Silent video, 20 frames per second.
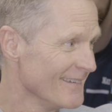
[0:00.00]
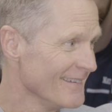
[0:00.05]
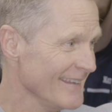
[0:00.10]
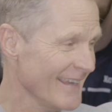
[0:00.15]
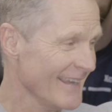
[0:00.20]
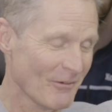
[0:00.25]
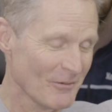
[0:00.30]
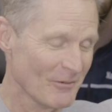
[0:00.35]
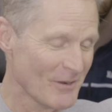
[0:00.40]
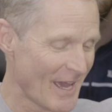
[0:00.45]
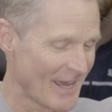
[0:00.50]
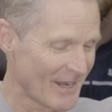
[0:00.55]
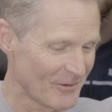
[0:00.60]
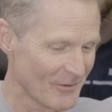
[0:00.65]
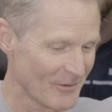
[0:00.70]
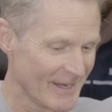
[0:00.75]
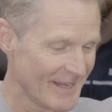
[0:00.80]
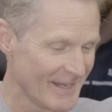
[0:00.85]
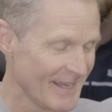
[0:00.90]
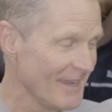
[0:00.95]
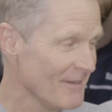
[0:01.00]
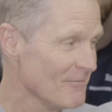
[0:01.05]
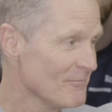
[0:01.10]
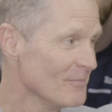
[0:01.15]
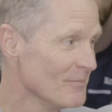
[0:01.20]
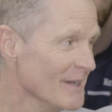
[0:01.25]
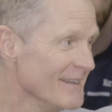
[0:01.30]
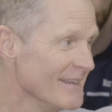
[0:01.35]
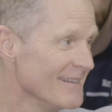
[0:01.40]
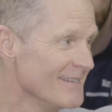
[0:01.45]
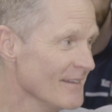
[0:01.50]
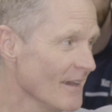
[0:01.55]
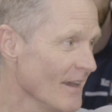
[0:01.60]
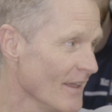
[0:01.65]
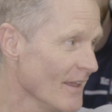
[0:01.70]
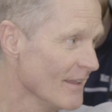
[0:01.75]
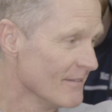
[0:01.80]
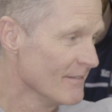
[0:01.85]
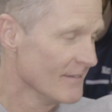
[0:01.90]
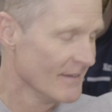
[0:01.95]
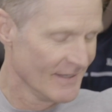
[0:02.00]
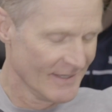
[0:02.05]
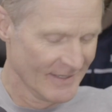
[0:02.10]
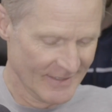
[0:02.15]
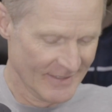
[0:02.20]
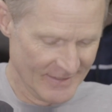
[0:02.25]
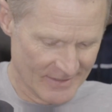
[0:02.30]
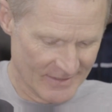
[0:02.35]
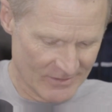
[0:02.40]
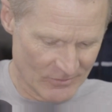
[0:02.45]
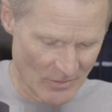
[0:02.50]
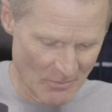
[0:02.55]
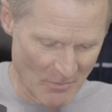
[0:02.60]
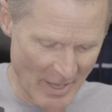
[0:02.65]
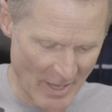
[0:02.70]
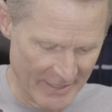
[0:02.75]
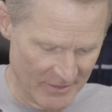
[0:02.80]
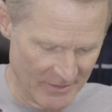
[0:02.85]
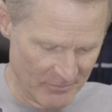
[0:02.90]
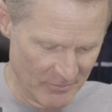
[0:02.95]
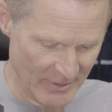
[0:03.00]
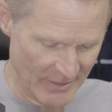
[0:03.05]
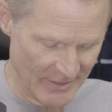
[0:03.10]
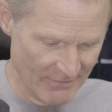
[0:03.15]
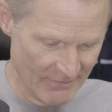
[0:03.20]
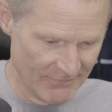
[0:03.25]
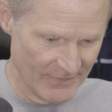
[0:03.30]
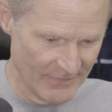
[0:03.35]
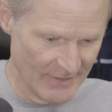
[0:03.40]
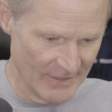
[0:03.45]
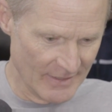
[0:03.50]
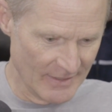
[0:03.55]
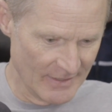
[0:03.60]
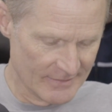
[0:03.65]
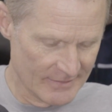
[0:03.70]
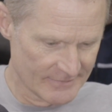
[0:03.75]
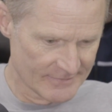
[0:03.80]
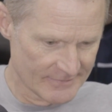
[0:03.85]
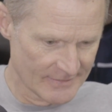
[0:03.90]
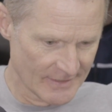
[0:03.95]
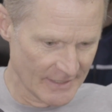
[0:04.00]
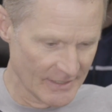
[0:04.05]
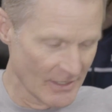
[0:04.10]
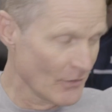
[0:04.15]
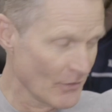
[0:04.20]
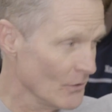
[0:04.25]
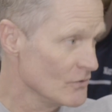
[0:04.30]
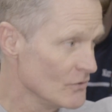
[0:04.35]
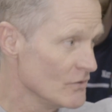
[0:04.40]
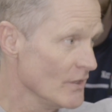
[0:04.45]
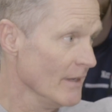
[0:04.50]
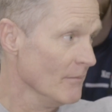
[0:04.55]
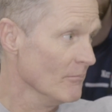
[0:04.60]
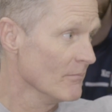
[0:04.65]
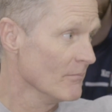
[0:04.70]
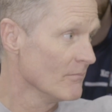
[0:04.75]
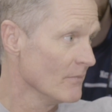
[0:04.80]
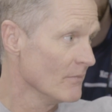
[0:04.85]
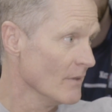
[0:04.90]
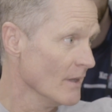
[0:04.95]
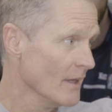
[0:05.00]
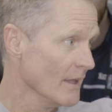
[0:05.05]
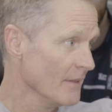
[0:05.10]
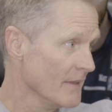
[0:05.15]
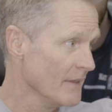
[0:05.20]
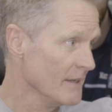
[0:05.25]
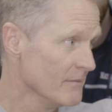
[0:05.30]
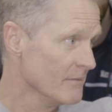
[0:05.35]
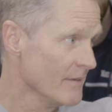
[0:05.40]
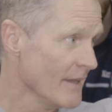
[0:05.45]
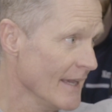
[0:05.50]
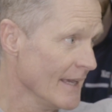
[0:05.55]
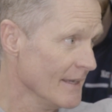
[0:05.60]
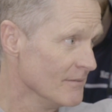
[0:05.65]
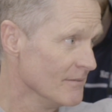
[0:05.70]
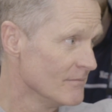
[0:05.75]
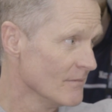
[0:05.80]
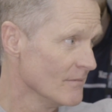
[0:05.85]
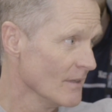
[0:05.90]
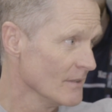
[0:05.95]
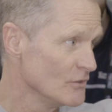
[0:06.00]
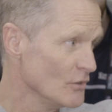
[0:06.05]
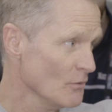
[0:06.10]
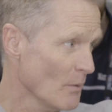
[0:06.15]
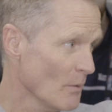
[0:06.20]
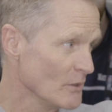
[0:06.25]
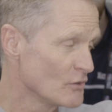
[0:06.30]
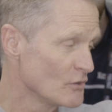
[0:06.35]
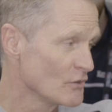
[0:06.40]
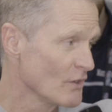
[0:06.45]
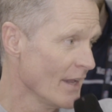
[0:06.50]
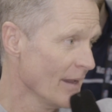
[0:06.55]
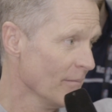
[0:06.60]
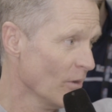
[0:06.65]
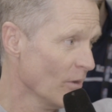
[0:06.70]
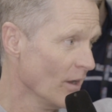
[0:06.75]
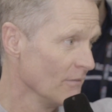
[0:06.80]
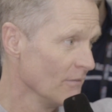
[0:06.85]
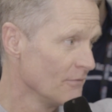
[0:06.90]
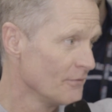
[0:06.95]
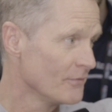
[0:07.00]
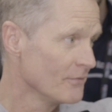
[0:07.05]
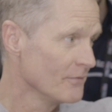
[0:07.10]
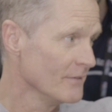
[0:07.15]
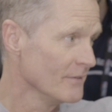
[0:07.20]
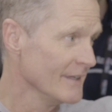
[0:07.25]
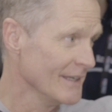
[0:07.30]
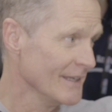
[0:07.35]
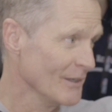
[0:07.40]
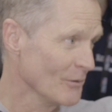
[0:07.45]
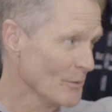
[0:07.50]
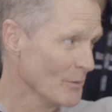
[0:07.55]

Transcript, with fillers: Yeah, not a great game, but uh, reminded me of uh, another team uh, that had too much time off in a